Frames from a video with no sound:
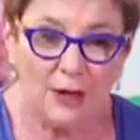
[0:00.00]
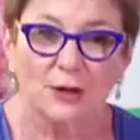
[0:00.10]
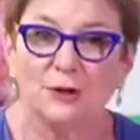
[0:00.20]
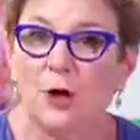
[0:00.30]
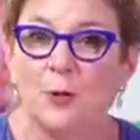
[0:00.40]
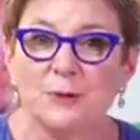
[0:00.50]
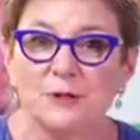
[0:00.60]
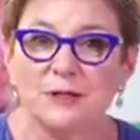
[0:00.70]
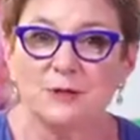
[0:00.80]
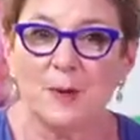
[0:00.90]
You'll open
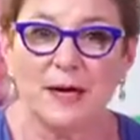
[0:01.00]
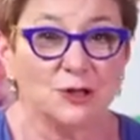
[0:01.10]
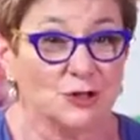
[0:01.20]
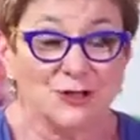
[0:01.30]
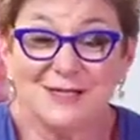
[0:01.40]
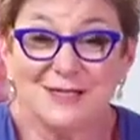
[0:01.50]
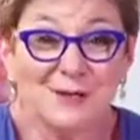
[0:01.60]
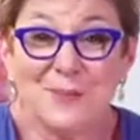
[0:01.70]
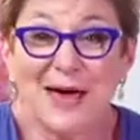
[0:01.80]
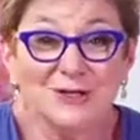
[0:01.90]
to this page and just see the
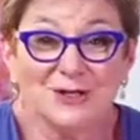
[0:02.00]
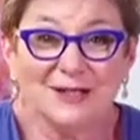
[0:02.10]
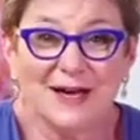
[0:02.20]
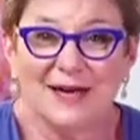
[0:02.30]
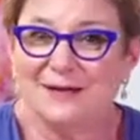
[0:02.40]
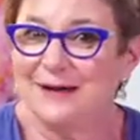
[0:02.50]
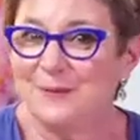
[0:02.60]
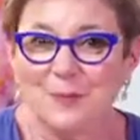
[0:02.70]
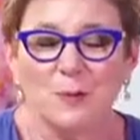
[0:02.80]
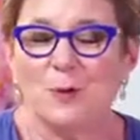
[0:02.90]
magic
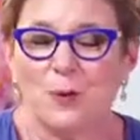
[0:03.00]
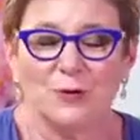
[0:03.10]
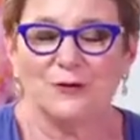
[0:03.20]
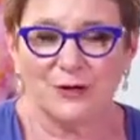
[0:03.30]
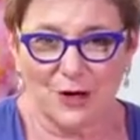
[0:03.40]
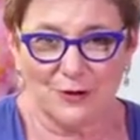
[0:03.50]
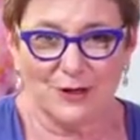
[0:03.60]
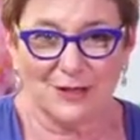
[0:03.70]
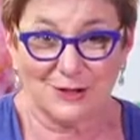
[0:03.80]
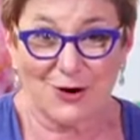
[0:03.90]
and people won't even know
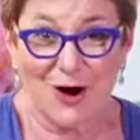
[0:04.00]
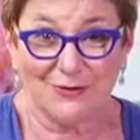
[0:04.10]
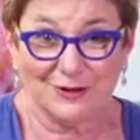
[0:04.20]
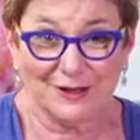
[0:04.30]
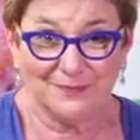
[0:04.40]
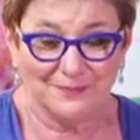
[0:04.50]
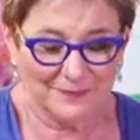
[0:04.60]
that it's coffee.